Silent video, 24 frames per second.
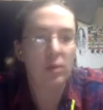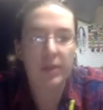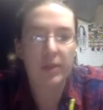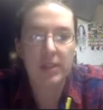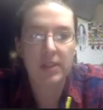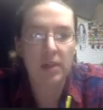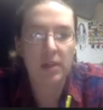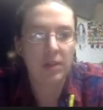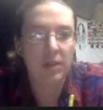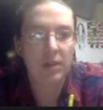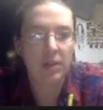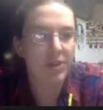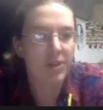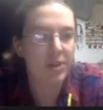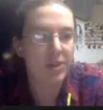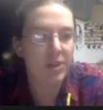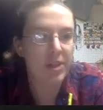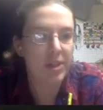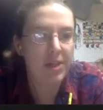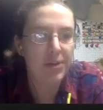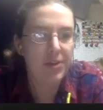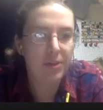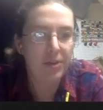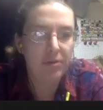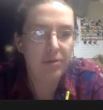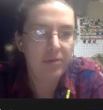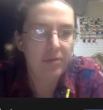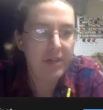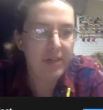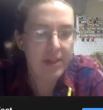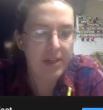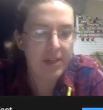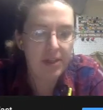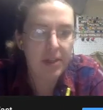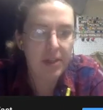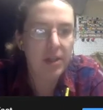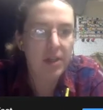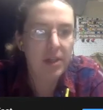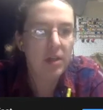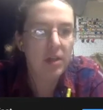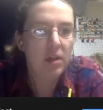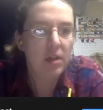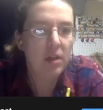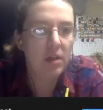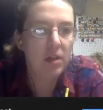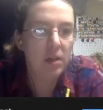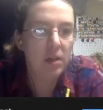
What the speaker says: What's our little seal friend here?